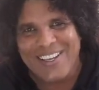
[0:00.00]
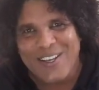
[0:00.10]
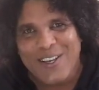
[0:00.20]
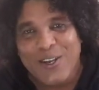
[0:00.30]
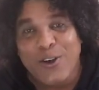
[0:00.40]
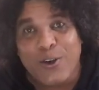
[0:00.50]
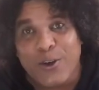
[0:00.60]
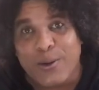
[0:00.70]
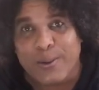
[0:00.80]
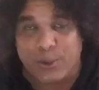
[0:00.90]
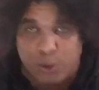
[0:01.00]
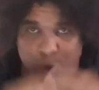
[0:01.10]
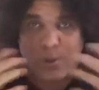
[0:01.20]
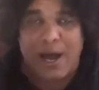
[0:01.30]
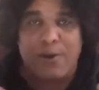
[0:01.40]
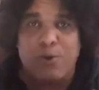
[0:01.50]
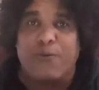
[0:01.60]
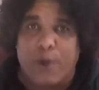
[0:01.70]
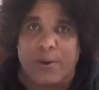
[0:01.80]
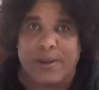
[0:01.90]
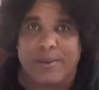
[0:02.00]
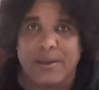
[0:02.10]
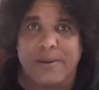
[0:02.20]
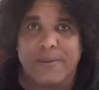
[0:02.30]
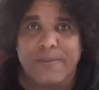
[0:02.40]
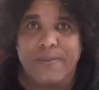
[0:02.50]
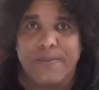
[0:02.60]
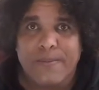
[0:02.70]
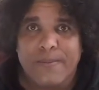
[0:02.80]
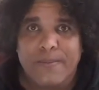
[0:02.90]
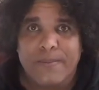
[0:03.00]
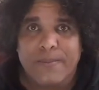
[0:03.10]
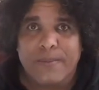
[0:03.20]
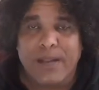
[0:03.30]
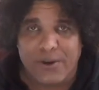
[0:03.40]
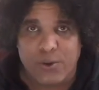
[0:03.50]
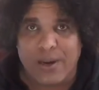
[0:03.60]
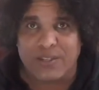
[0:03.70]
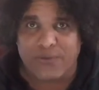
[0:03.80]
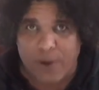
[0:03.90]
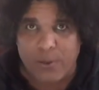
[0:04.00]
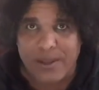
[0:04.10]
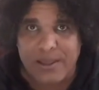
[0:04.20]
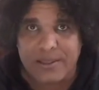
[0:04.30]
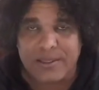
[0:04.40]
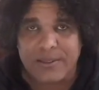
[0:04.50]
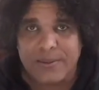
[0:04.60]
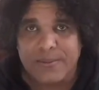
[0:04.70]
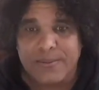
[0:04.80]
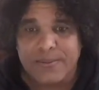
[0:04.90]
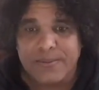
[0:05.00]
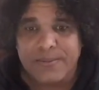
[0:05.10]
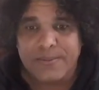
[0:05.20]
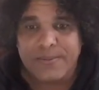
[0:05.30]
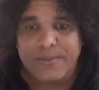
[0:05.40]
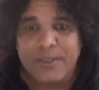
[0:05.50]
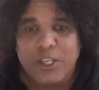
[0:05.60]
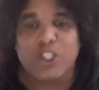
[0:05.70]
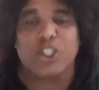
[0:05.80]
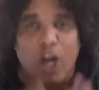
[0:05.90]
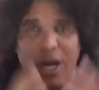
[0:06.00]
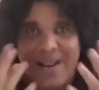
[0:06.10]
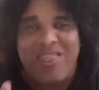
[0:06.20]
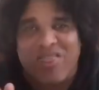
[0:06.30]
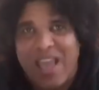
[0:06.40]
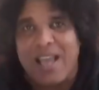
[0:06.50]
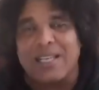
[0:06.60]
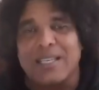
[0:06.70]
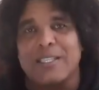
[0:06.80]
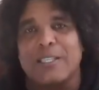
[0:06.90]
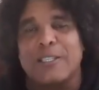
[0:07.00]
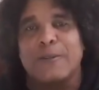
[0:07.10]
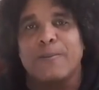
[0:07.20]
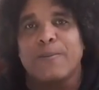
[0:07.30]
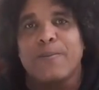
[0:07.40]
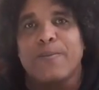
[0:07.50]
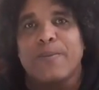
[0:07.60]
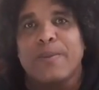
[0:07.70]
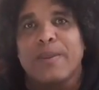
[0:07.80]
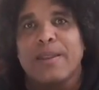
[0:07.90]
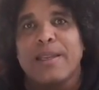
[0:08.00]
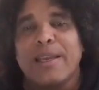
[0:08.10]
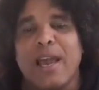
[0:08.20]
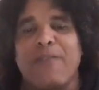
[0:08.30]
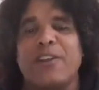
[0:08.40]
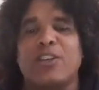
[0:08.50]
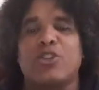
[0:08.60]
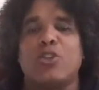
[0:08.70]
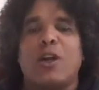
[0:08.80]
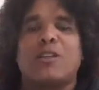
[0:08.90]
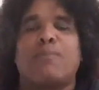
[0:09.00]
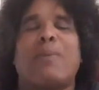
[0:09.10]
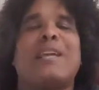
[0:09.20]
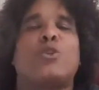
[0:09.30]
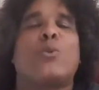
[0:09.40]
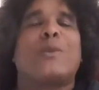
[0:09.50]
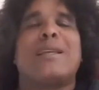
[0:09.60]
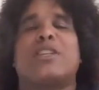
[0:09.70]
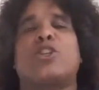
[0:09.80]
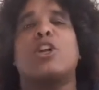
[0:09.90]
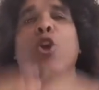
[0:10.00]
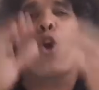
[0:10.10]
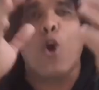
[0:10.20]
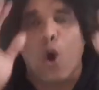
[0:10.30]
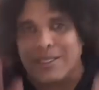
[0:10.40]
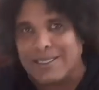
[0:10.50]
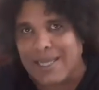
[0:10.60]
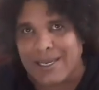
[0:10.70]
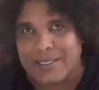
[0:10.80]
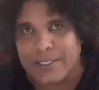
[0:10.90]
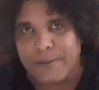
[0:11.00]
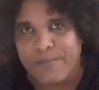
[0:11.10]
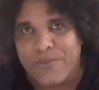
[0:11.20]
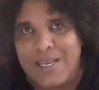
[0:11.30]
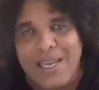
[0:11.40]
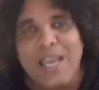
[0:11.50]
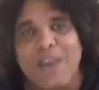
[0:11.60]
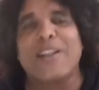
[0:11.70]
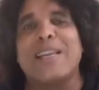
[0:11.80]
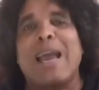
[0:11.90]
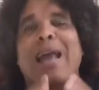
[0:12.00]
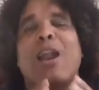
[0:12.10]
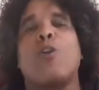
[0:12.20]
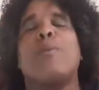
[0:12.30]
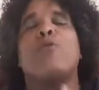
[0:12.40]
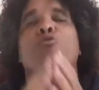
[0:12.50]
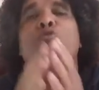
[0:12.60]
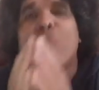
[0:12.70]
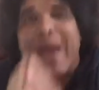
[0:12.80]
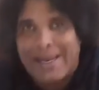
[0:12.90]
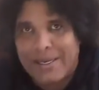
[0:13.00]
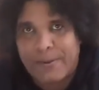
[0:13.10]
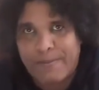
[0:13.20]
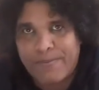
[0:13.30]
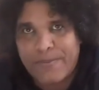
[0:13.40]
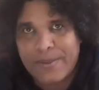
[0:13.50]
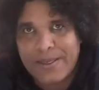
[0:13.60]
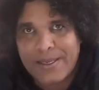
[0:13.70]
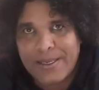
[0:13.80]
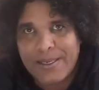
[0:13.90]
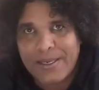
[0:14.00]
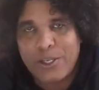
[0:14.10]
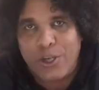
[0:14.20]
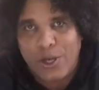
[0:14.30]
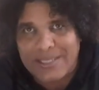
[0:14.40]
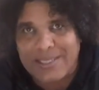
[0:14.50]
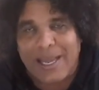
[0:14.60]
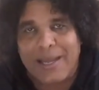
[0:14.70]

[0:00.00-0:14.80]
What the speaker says: Are you following me? Are you guys following this? Certain things, if it is not placed within a certain context, if it cannot be read, you understand?